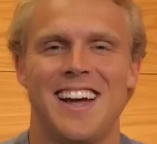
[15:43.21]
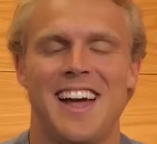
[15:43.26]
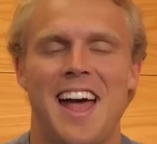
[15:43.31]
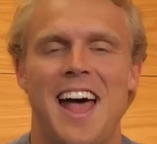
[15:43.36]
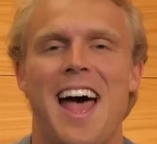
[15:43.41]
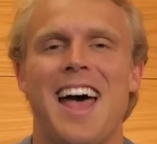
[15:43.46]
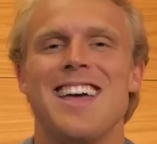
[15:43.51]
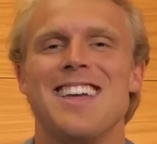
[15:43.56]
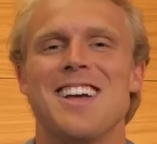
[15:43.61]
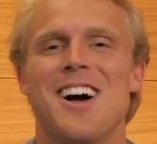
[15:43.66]

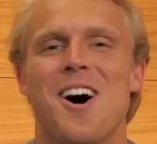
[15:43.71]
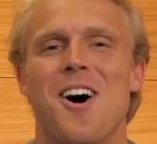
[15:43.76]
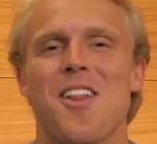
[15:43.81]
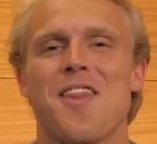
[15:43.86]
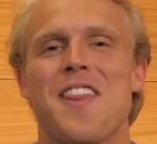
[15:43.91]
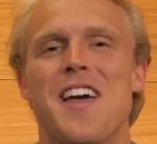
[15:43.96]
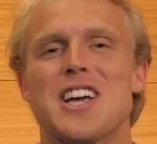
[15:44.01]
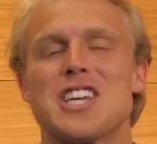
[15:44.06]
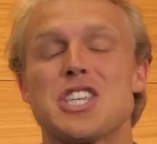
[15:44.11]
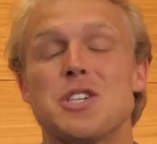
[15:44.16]
Hey y'all,
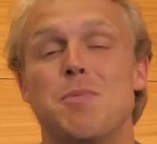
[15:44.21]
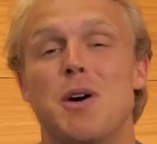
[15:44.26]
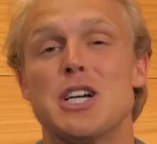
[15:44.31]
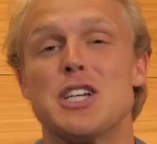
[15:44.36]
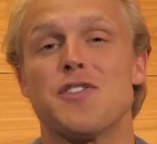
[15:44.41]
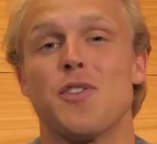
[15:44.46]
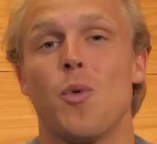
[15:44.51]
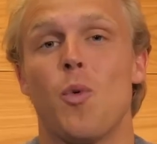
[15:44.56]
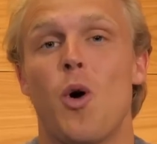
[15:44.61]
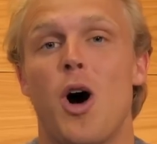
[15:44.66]
thanks so much
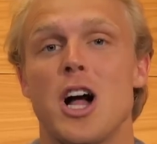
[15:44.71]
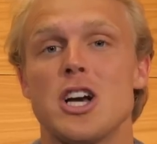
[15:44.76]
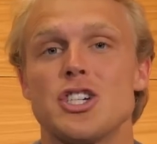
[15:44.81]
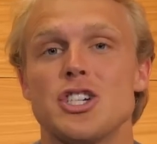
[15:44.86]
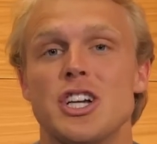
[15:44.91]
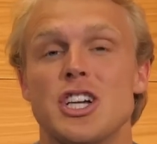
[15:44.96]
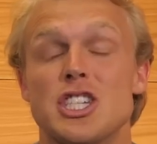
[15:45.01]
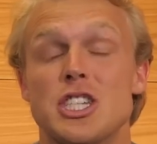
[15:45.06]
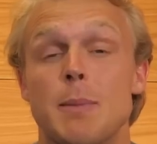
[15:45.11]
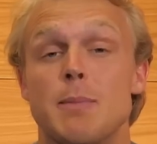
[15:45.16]
for
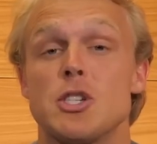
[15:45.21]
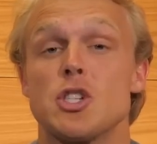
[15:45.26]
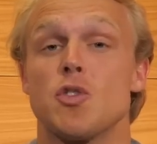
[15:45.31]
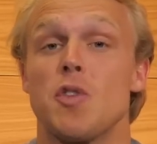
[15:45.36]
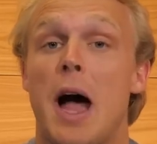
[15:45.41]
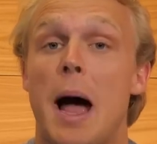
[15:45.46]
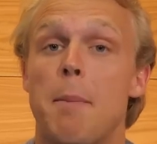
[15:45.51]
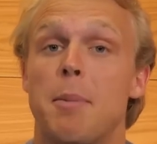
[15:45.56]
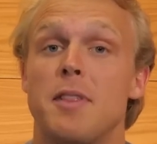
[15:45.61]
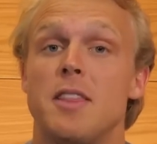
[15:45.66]
watching.
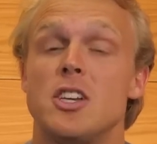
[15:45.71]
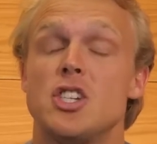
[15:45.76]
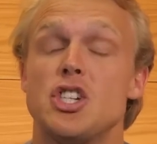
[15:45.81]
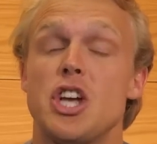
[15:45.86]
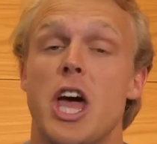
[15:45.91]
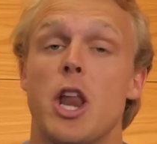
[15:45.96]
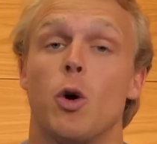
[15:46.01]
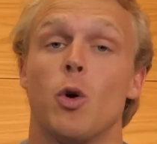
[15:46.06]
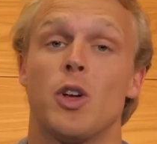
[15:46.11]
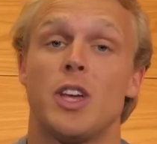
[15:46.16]
Subscribe to the
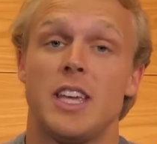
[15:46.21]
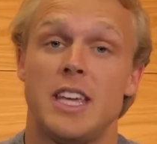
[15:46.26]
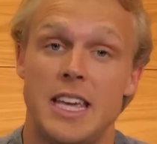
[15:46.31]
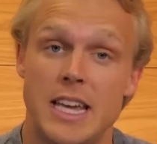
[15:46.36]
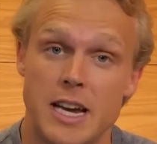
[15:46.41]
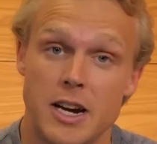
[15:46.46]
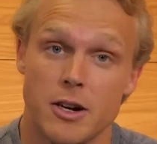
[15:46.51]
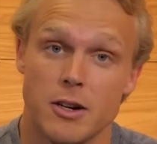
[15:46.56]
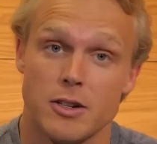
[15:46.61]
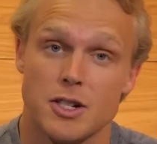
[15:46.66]
channel
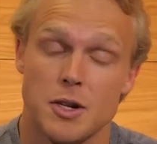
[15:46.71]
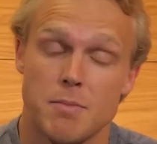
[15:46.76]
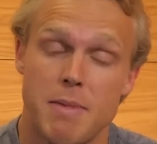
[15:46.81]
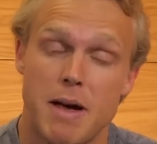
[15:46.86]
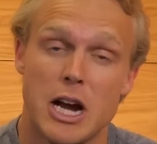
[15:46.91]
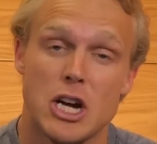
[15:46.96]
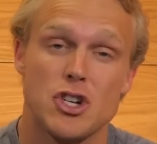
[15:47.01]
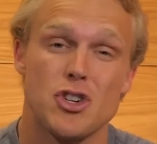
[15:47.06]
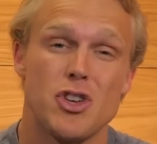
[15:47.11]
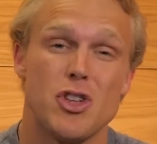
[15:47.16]
here to
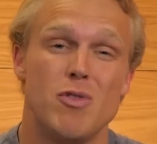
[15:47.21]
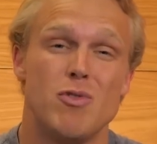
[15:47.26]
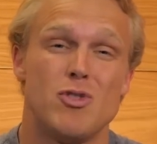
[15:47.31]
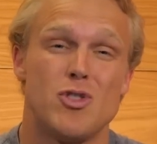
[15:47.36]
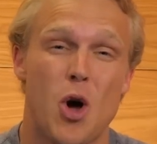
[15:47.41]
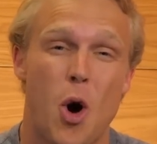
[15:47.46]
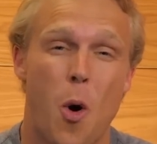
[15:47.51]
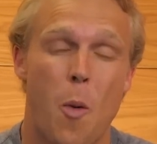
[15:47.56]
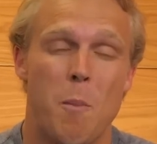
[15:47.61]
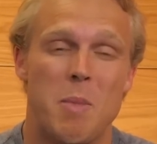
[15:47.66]
make sure you
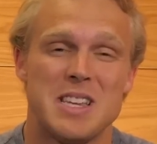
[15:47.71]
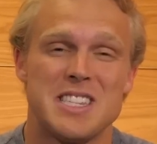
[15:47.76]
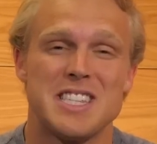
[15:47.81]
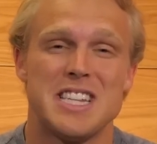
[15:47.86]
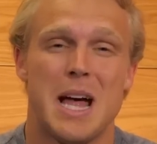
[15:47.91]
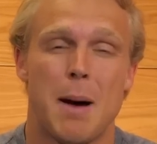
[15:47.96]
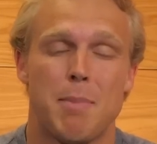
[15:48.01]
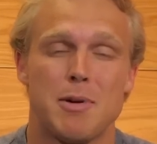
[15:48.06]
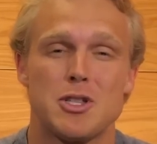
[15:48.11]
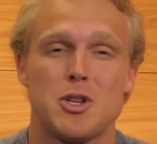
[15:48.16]
don't miss
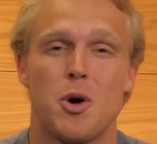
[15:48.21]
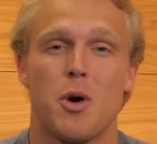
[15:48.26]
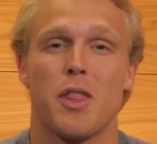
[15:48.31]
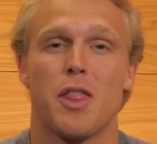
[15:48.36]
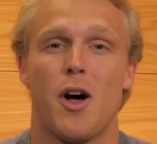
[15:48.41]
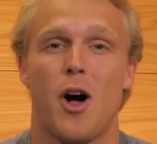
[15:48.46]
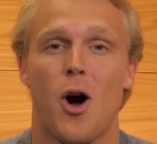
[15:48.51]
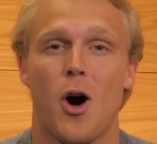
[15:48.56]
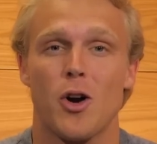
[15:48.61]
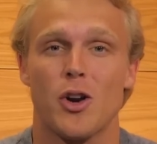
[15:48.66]
an episode of
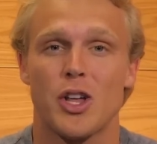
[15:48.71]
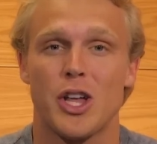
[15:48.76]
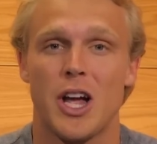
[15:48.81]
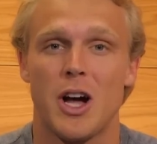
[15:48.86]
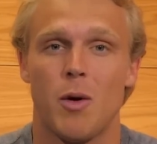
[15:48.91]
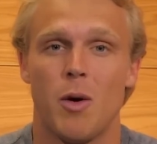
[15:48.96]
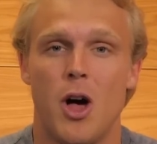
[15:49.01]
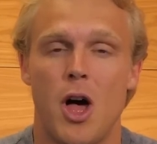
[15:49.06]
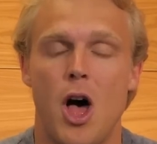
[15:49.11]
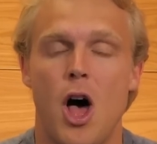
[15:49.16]
The Hard
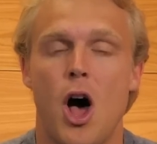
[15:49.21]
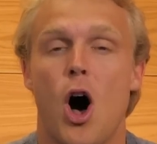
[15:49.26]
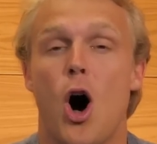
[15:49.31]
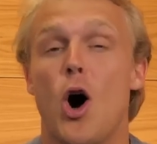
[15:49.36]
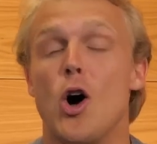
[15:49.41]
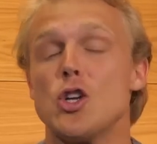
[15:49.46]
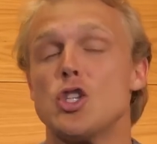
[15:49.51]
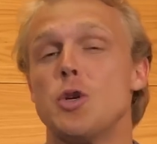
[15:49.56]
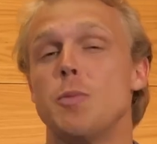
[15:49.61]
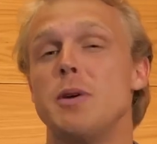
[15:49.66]
Count.
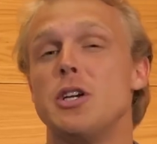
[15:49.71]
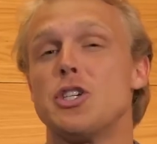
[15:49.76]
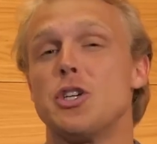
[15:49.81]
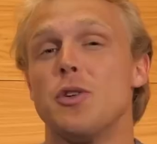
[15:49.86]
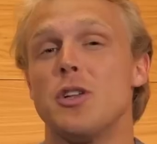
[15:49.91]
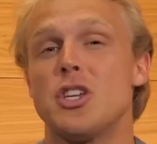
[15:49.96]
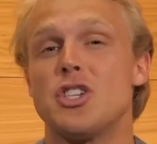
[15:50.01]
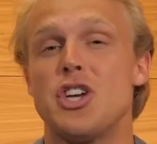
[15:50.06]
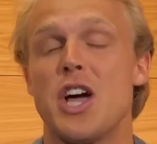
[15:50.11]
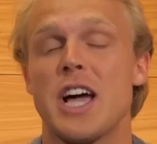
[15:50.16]
Also be sure
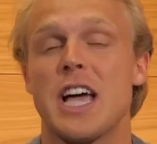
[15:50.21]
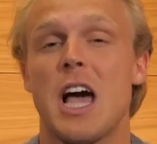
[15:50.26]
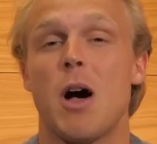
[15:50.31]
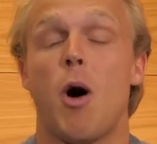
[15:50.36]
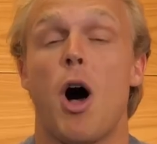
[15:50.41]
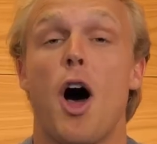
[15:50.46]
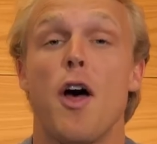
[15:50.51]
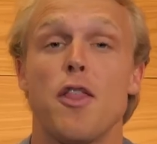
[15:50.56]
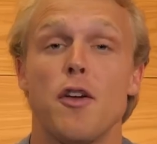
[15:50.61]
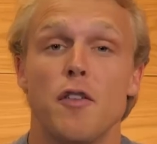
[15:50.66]
to check out
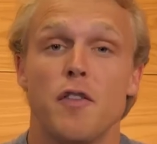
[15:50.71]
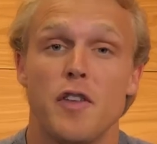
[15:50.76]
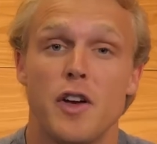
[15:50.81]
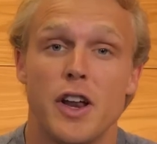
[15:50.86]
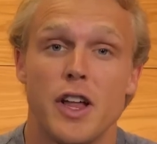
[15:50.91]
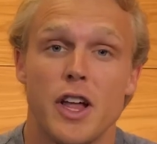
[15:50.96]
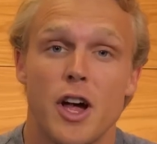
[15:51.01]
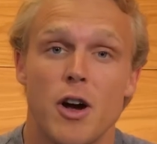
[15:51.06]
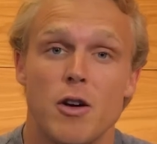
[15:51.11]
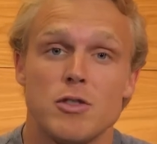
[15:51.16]
other
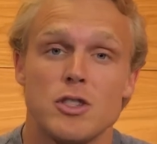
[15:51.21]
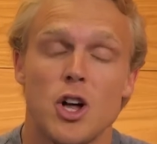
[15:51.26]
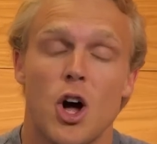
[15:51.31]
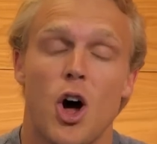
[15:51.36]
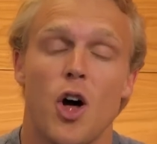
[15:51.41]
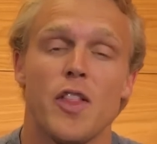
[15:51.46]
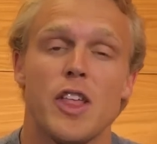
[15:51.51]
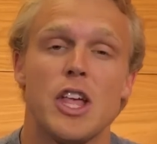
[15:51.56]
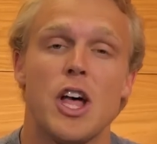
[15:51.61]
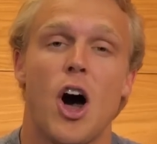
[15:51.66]
videos
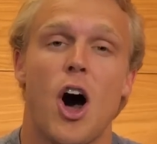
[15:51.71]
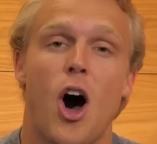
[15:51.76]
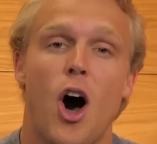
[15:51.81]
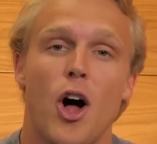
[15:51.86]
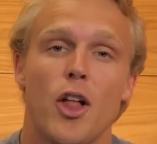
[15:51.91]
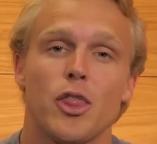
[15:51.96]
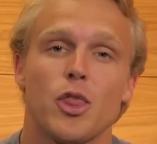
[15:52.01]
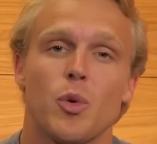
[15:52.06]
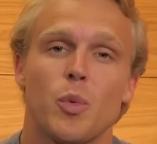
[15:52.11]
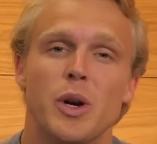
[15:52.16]
on the
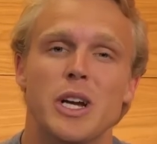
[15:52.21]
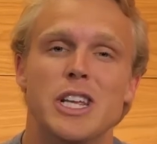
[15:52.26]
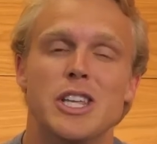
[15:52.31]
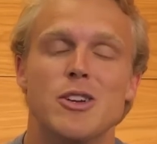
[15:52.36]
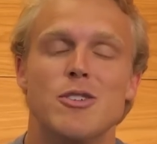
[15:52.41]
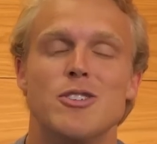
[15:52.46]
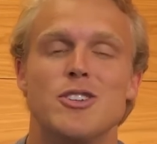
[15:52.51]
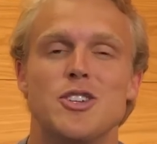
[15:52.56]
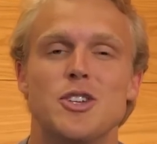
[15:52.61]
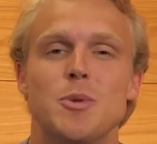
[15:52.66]
On3
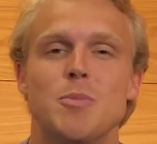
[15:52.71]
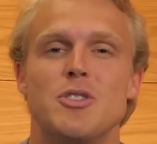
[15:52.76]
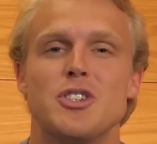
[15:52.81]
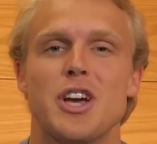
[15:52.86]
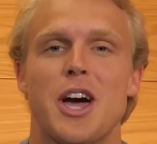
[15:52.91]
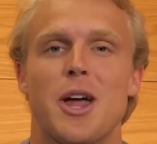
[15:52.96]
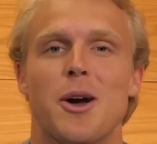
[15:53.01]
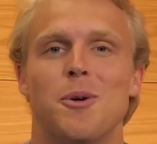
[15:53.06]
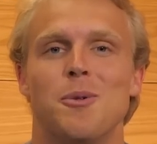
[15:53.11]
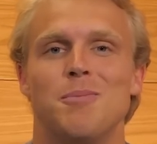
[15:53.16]
YouTube
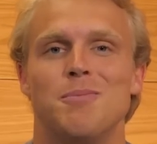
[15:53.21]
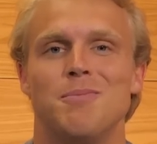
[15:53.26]
channel.